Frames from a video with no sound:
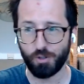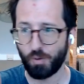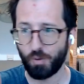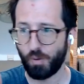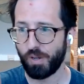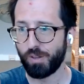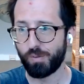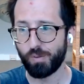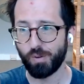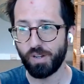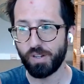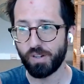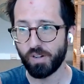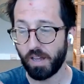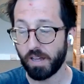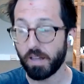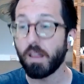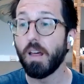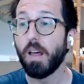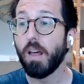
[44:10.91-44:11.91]
And as you're
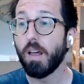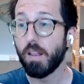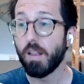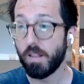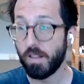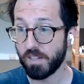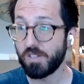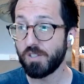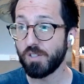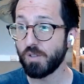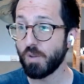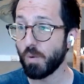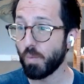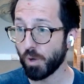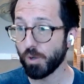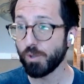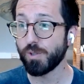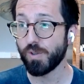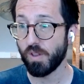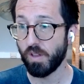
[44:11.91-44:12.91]
going through it, you're like,
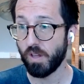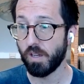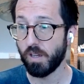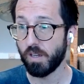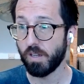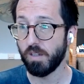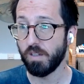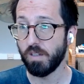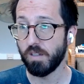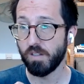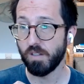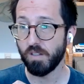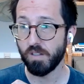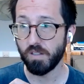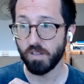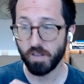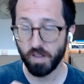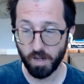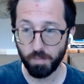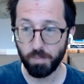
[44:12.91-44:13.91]
this is the worst
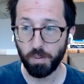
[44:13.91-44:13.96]
thing